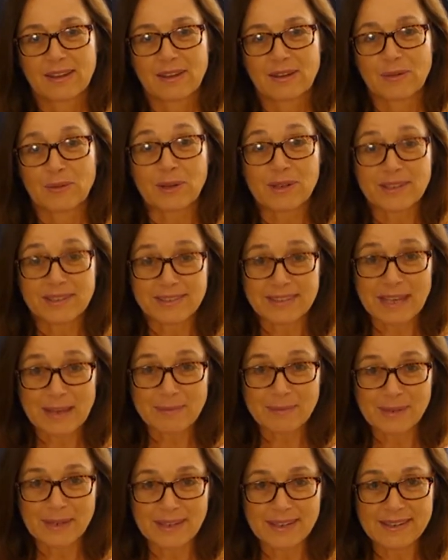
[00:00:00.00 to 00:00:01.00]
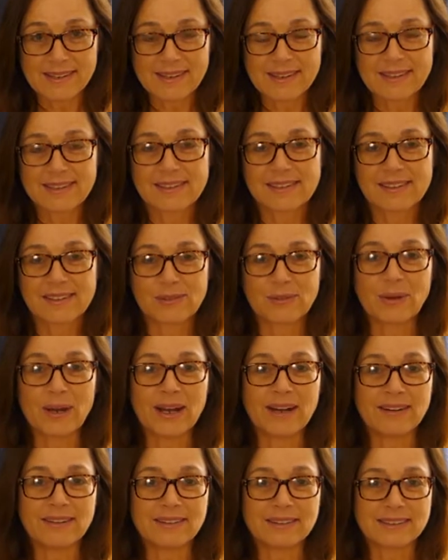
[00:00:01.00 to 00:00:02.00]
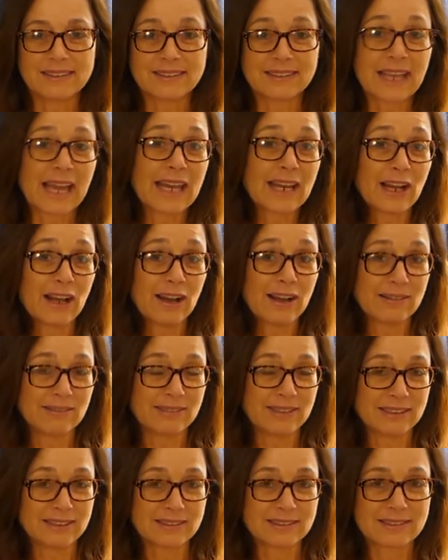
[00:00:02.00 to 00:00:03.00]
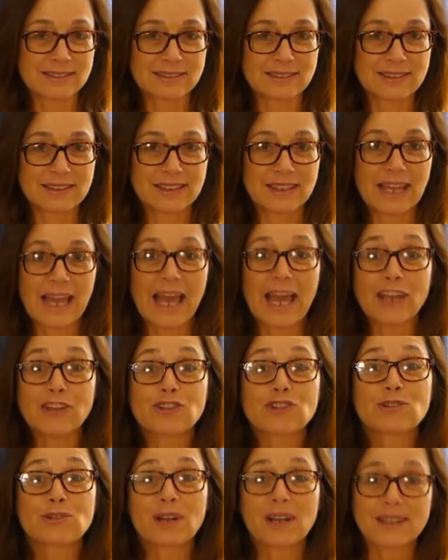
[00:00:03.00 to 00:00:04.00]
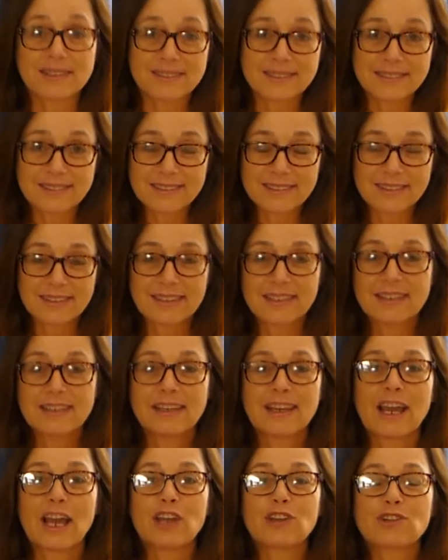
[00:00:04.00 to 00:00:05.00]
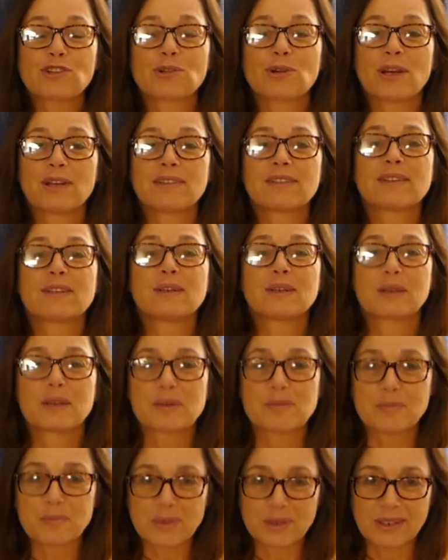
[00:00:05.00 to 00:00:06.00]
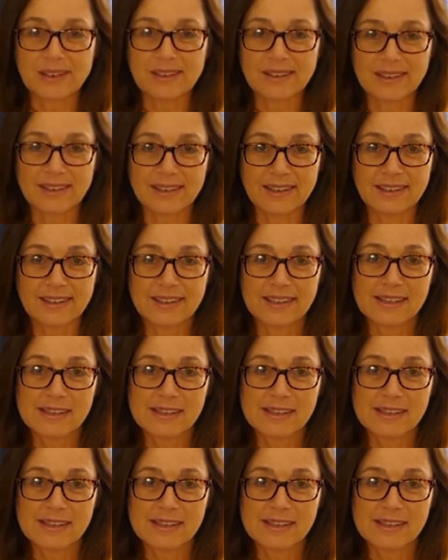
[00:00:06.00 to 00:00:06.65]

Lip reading: What does that mean? Well, it's kind of obvious. I trust. I trust completely.